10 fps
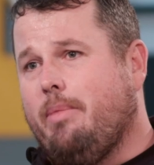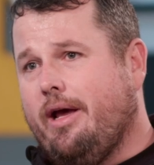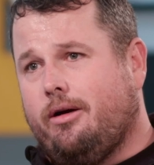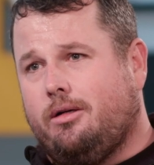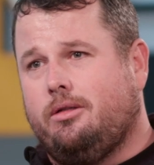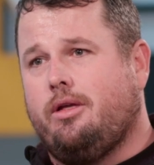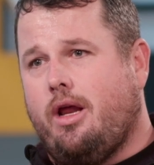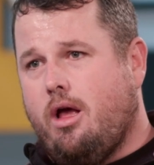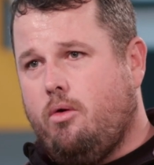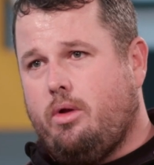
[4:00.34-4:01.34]
better.
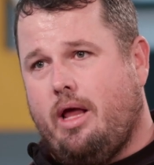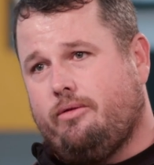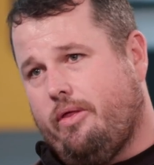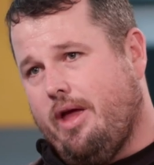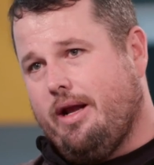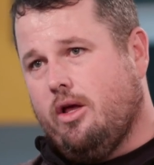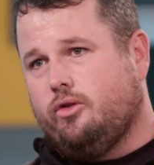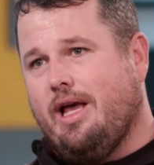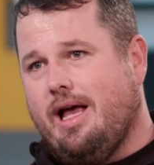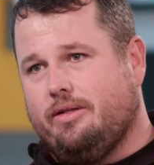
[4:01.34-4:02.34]
That's the thing.
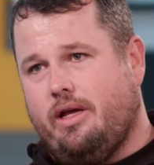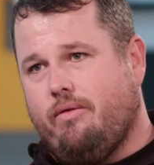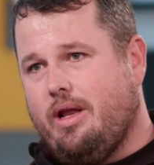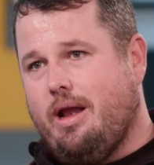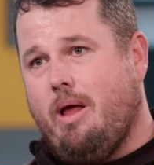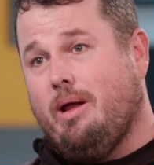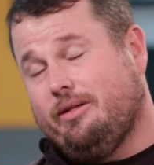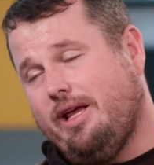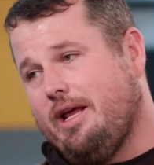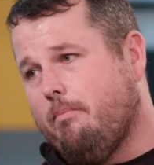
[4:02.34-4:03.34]
Those guys even, and when I
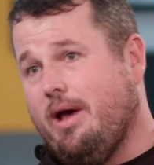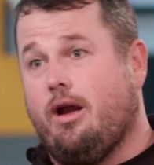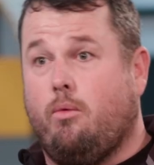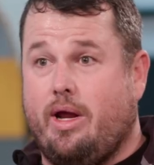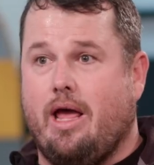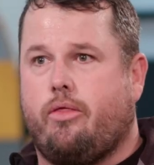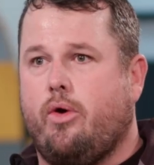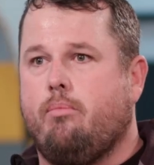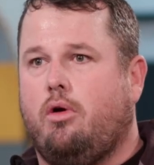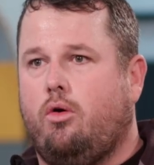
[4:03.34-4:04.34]
say get better, we got
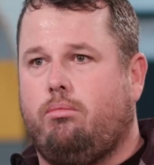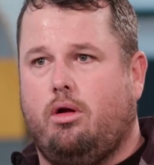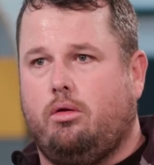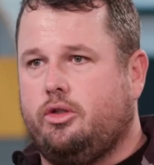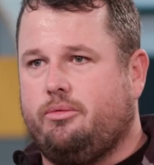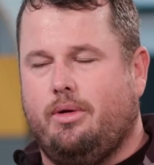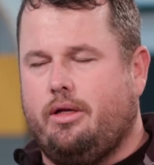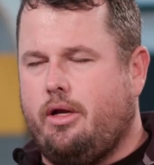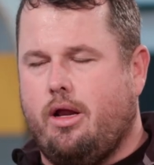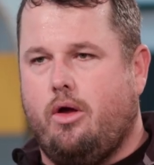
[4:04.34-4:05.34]
three pole bowlers,
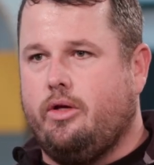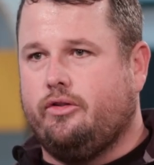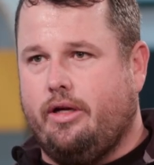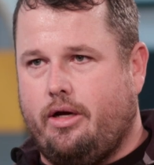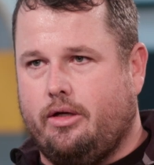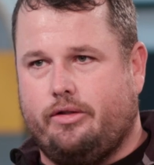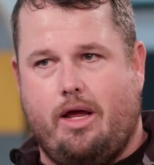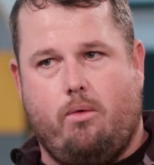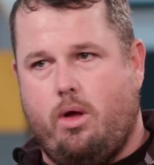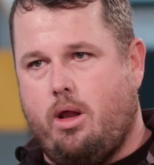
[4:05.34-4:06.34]
but you sit there and say,
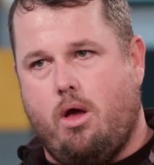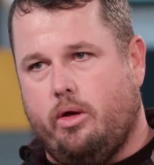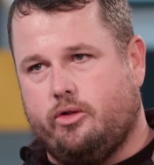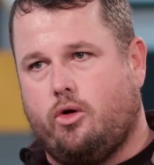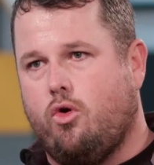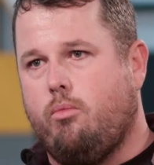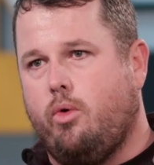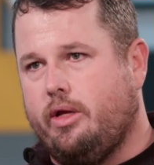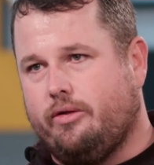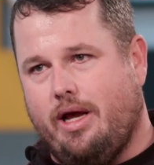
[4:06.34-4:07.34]
as a group,
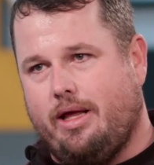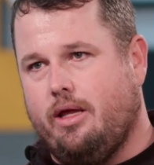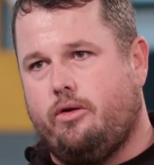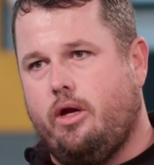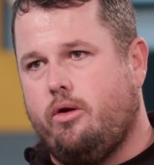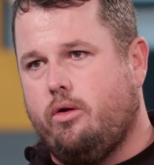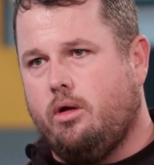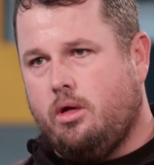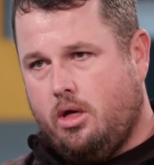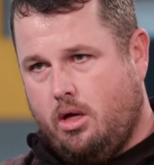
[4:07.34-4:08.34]
we just got to continue
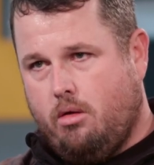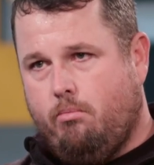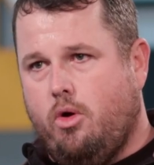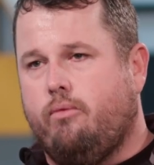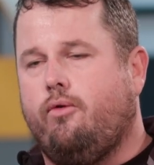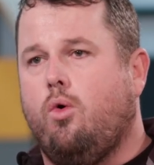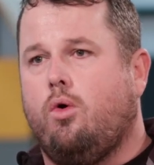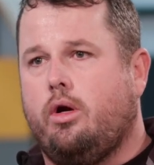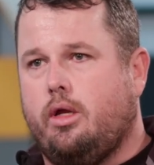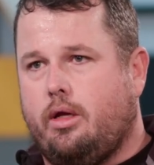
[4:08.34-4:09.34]
to move
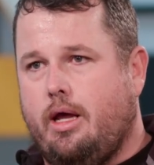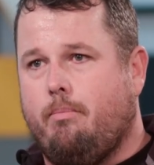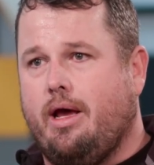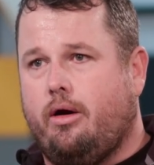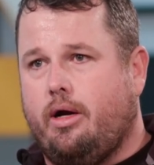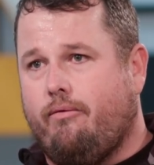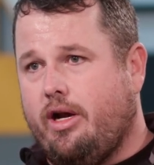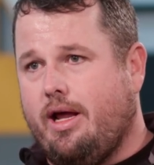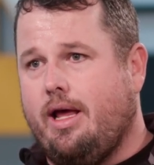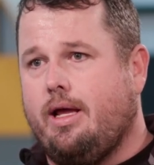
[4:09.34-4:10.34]
forward and get better
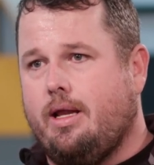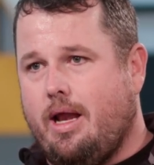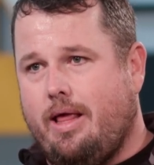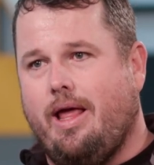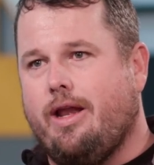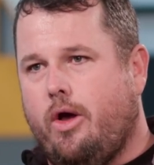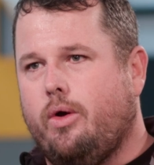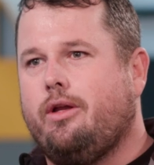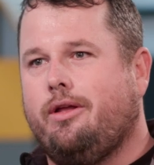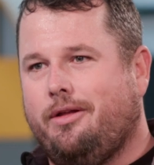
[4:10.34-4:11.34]
every day. And they know
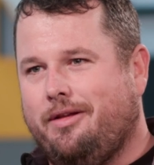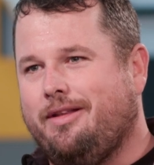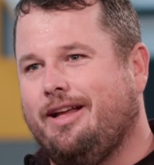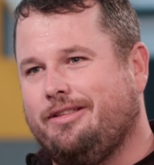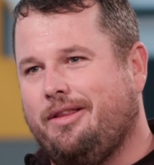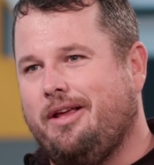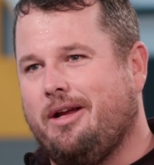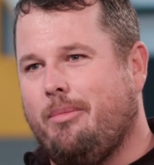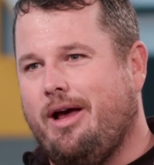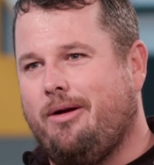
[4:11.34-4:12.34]
it. That's the
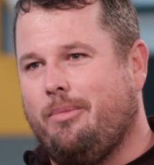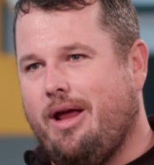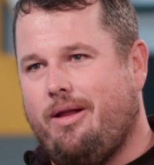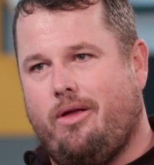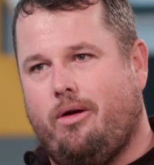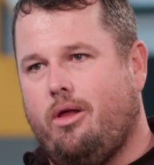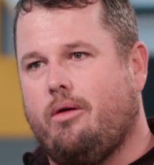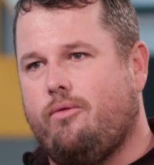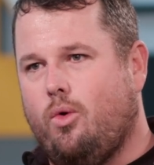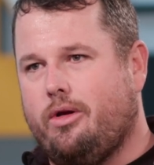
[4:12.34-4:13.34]
thing about them. They're
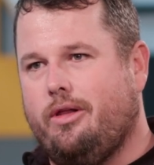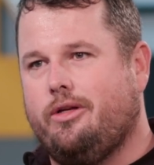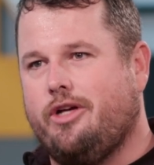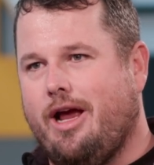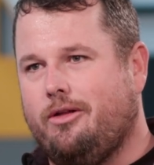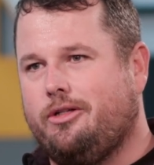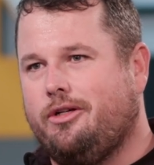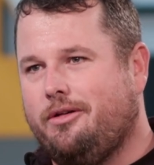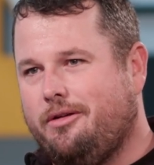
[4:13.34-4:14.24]
looking forward to the challenge.